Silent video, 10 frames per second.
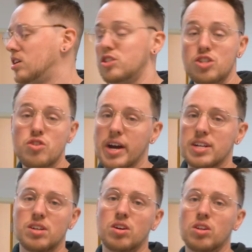you
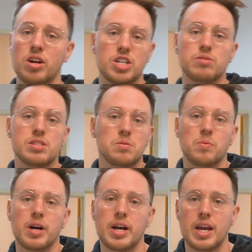guys are a large reason
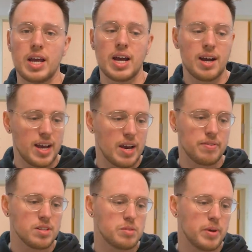why I
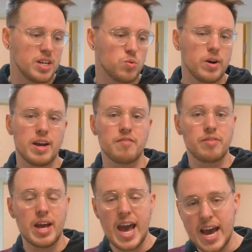have this space, why I've
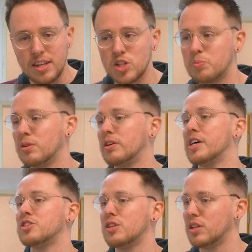had this
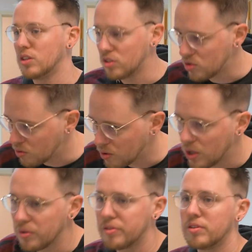progression, this
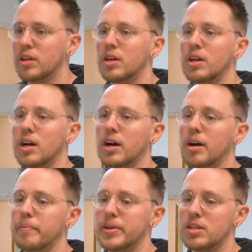growth
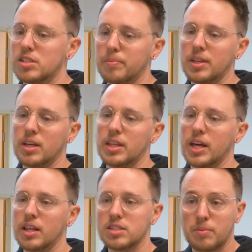um, into something
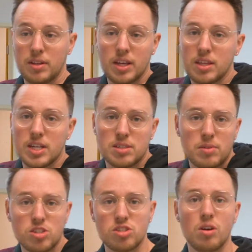that something like this,
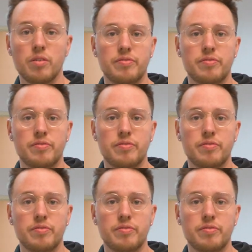something so